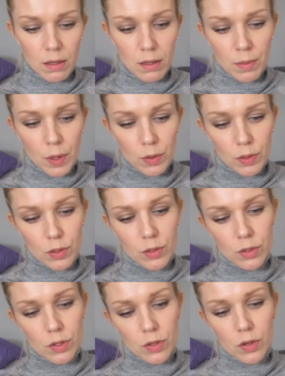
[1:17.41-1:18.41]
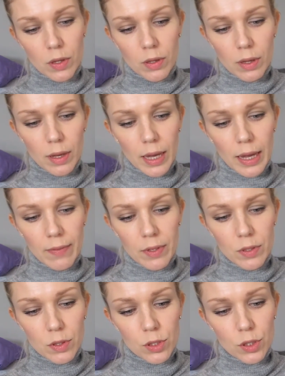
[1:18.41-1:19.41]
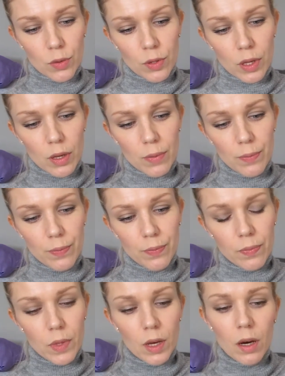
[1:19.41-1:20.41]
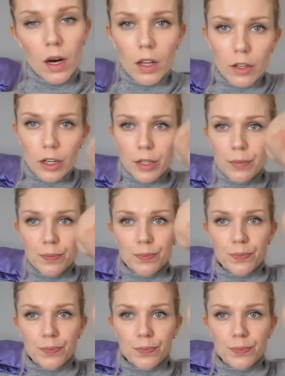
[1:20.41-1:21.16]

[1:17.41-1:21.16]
the most neutral canvas to show the color.